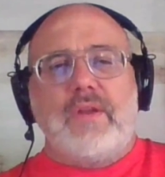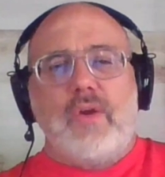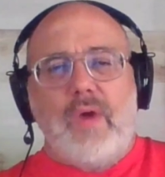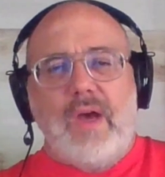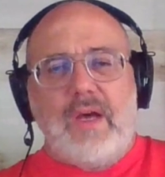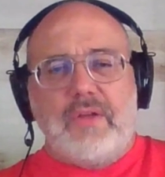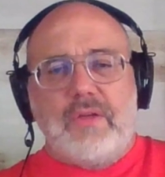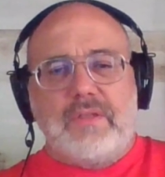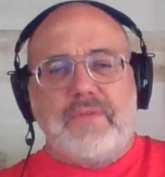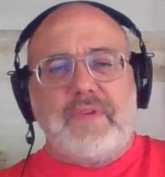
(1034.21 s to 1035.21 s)
They know how
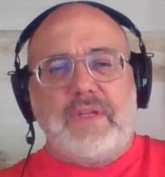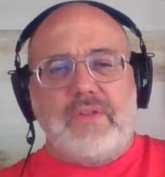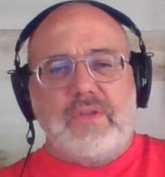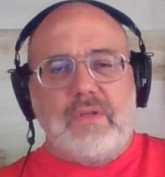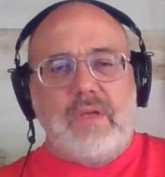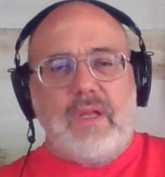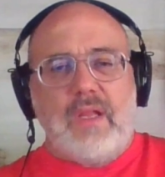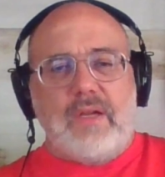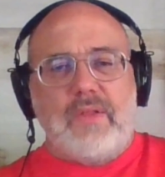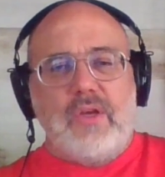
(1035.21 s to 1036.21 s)
to defeat a
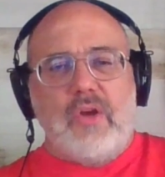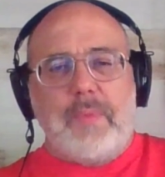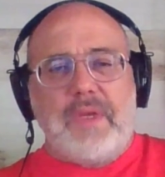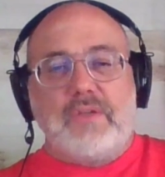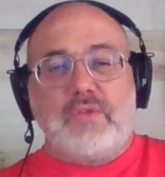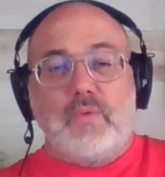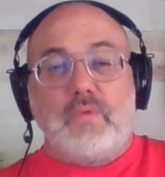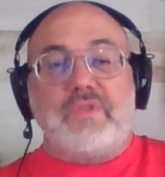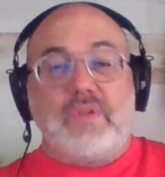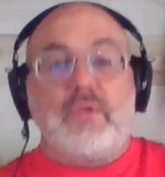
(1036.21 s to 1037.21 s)
lot of the automated
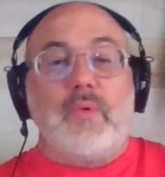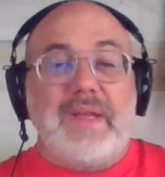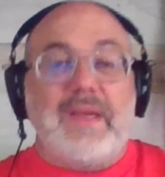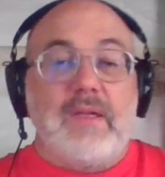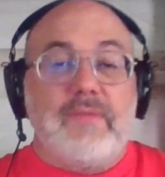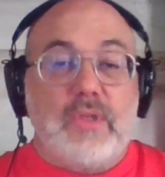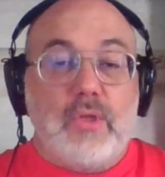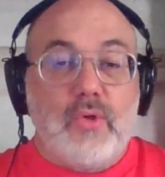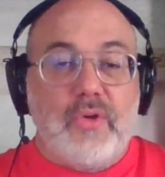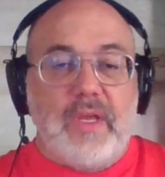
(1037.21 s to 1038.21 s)
tools that do any kind of
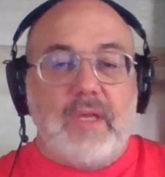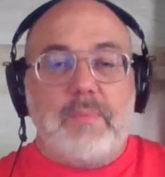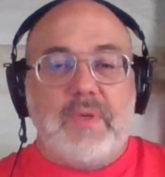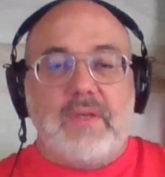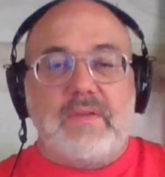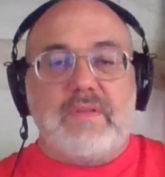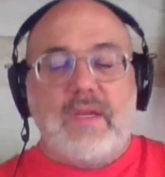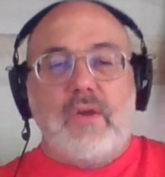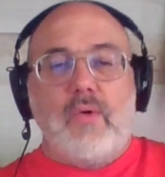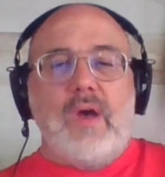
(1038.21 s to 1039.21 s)
alerting because
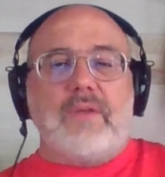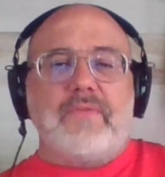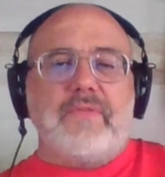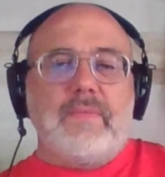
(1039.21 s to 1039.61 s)
they know how to,